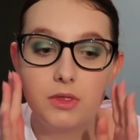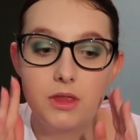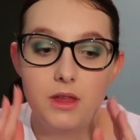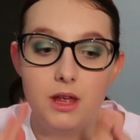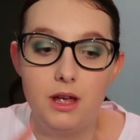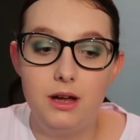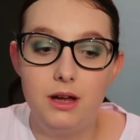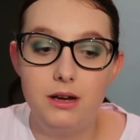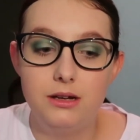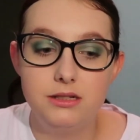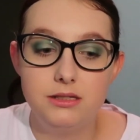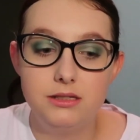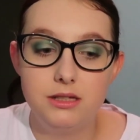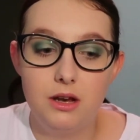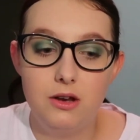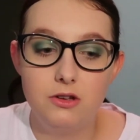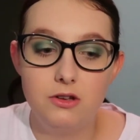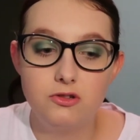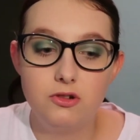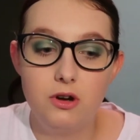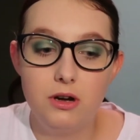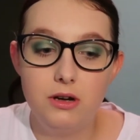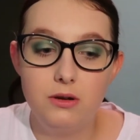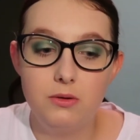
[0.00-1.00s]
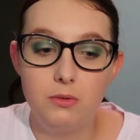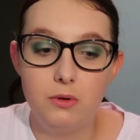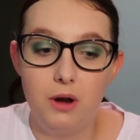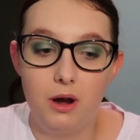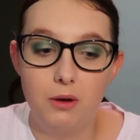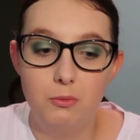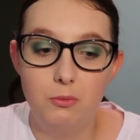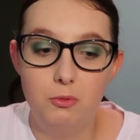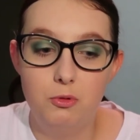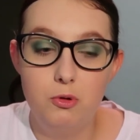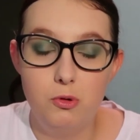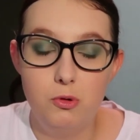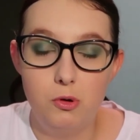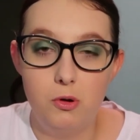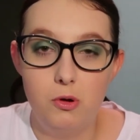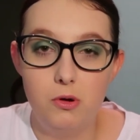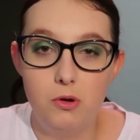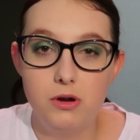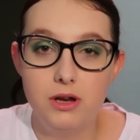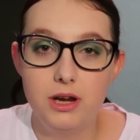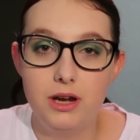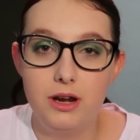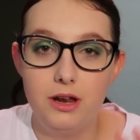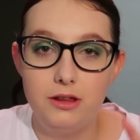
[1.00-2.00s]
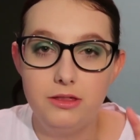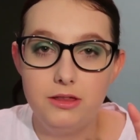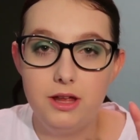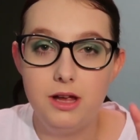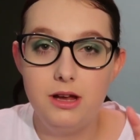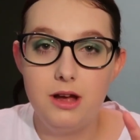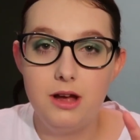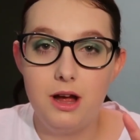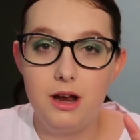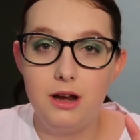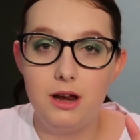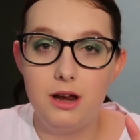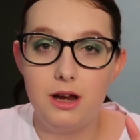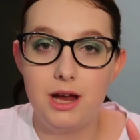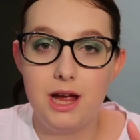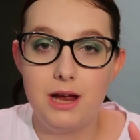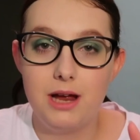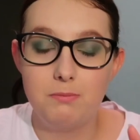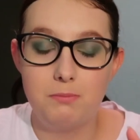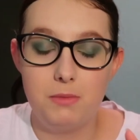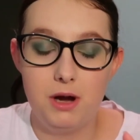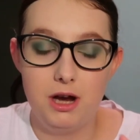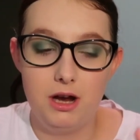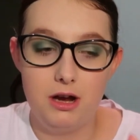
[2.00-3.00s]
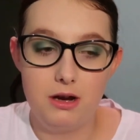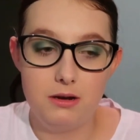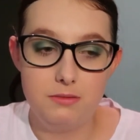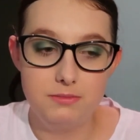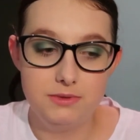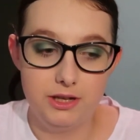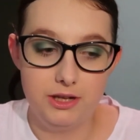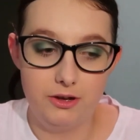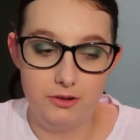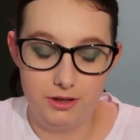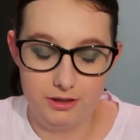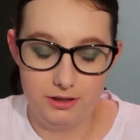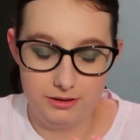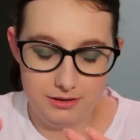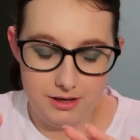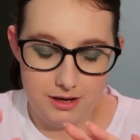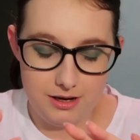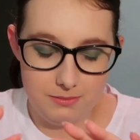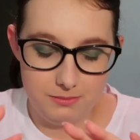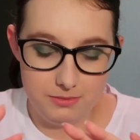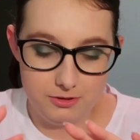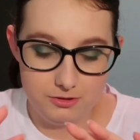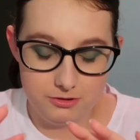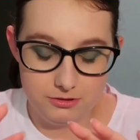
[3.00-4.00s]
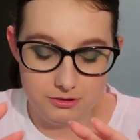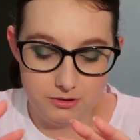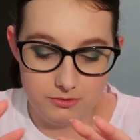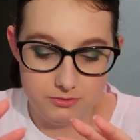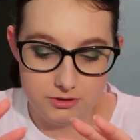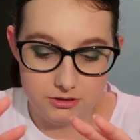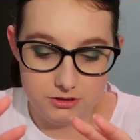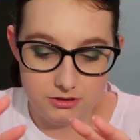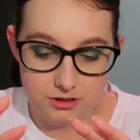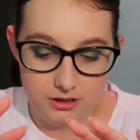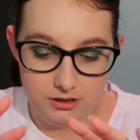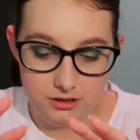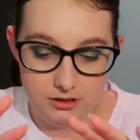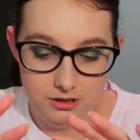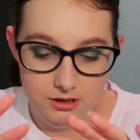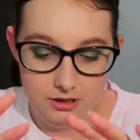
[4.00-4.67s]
And it's like I was trying to like walk, and I think I like had my arms out like that because I was just like